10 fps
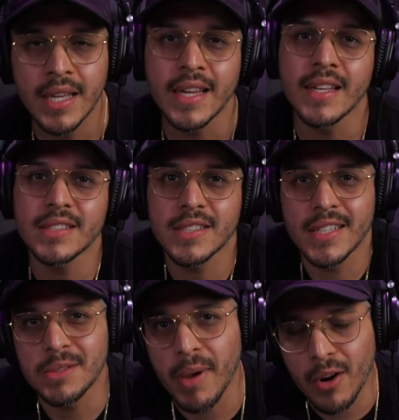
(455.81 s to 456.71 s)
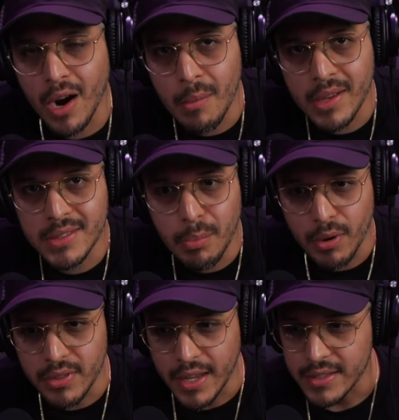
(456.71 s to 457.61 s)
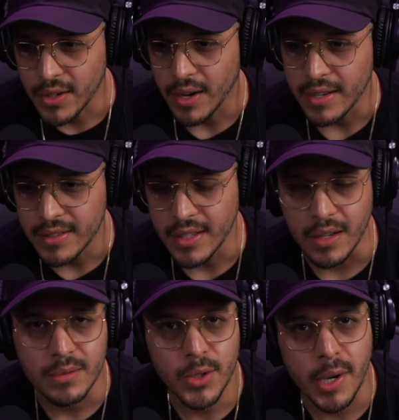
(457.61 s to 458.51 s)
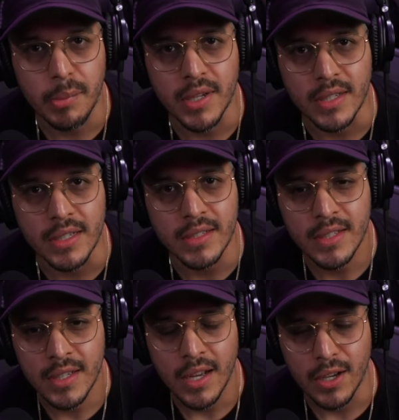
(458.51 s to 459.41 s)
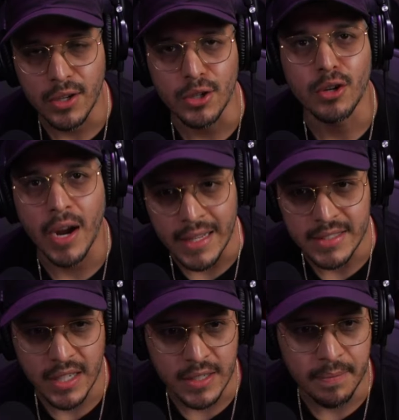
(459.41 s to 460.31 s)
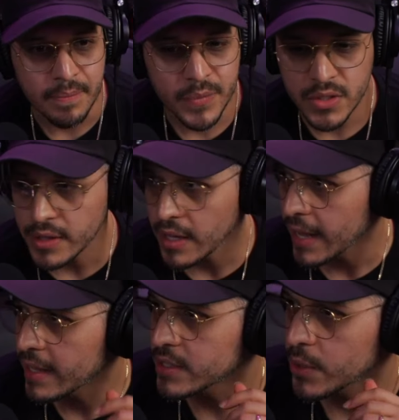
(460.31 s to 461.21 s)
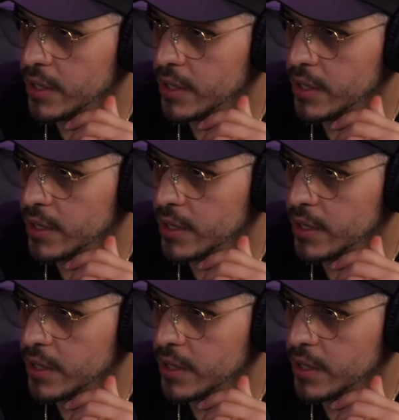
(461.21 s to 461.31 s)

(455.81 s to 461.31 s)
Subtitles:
It's my grandma's birthday, so I trying to be a good grandson. So I thought, hey, let's do it